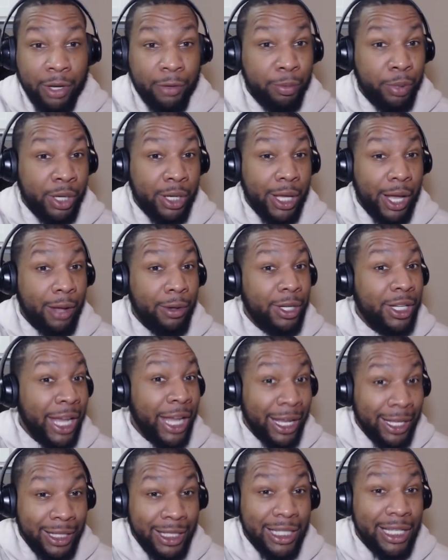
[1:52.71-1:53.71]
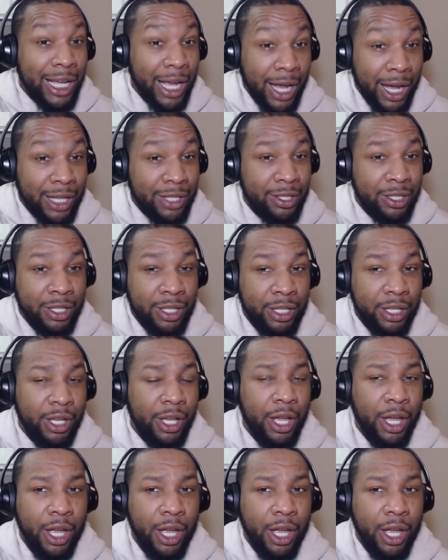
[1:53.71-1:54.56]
of putting out daily content,